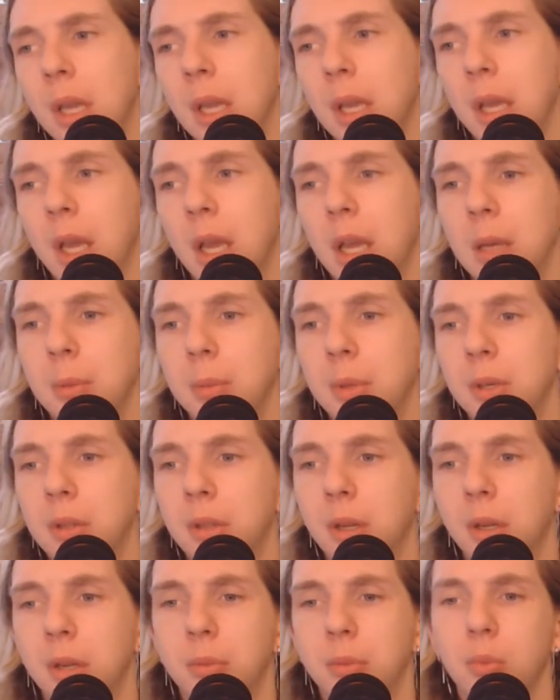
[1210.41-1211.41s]
But
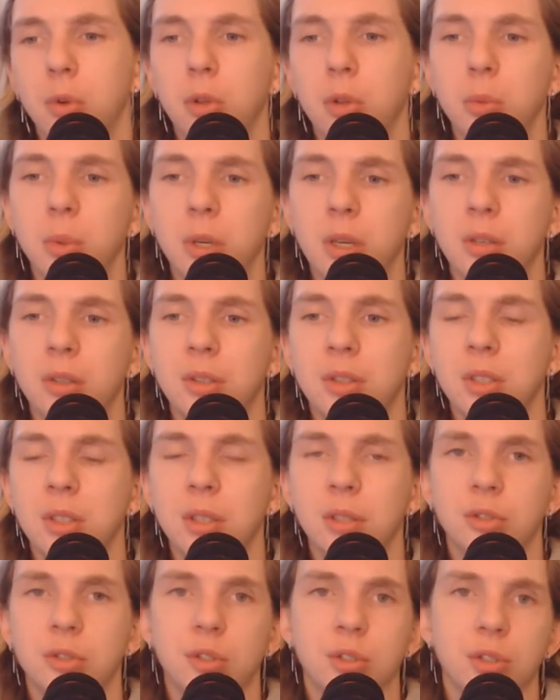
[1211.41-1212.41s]
no, all we're going to
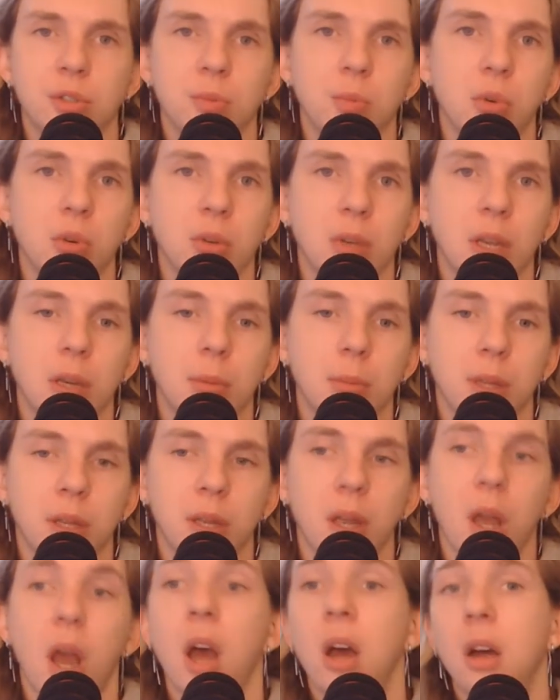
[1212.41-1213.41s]
see is just more
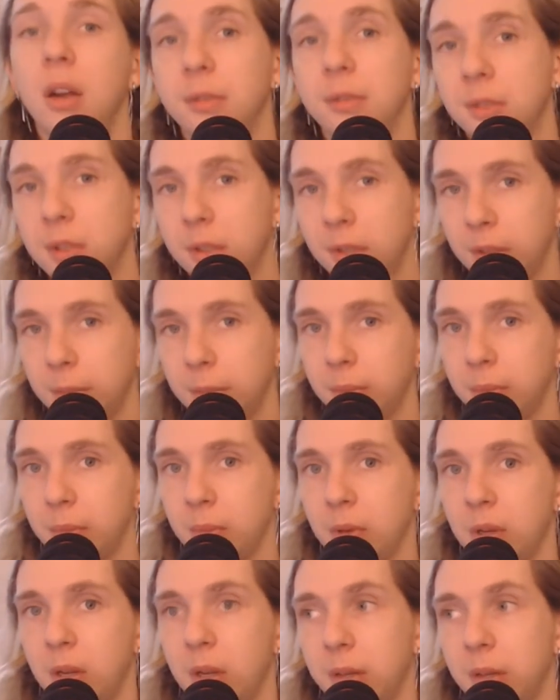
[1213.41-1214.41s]
gameplay after
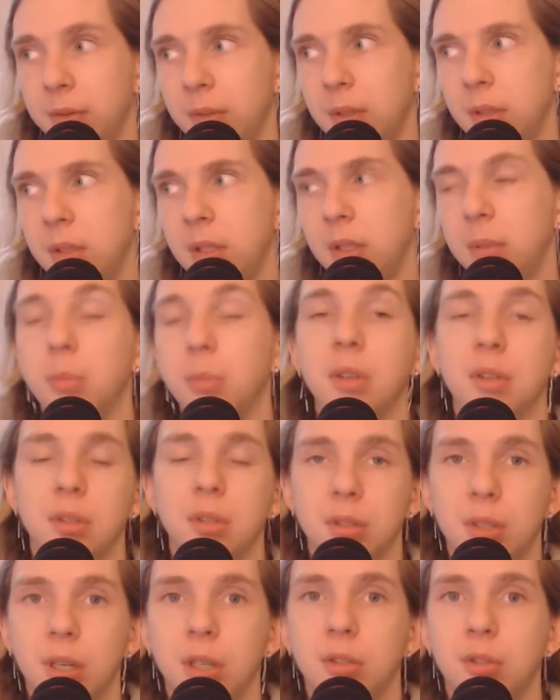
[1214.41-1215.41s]
the
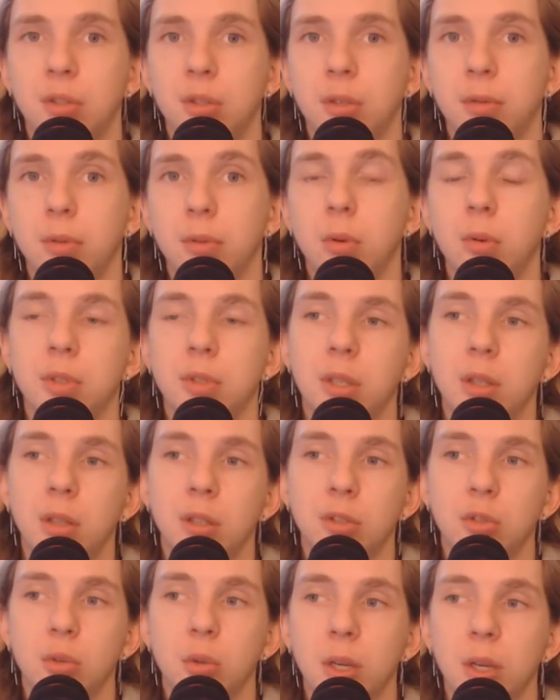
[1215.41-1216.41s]
presentation, of course, in
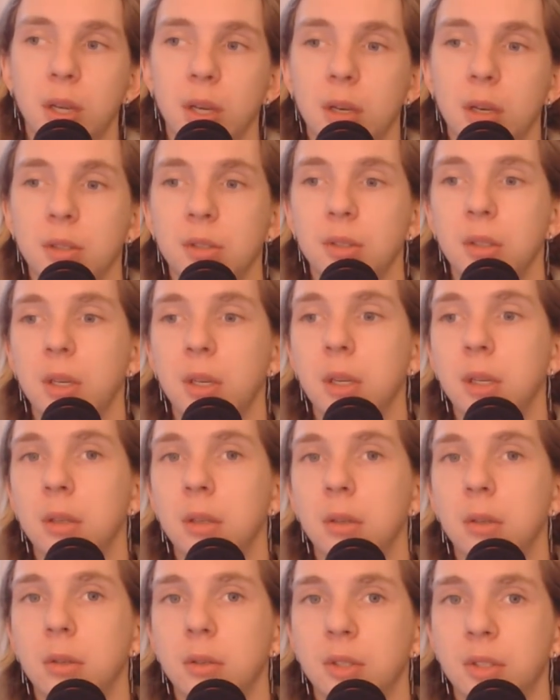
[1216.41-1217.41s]
the treehouse
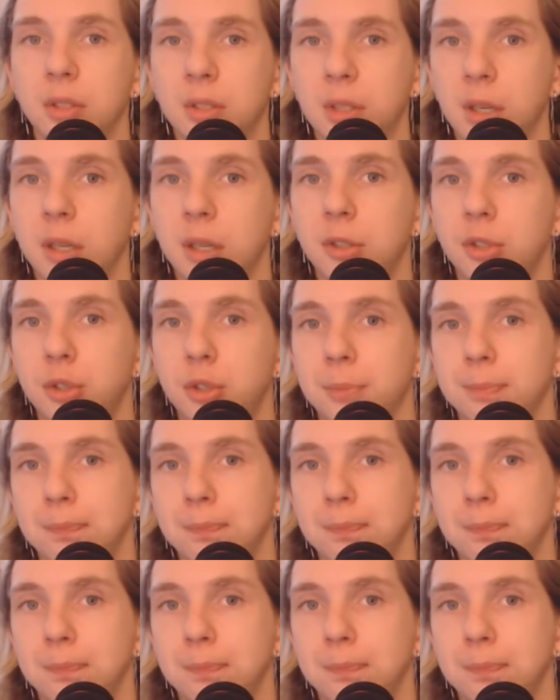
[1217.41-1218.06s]
and on stage.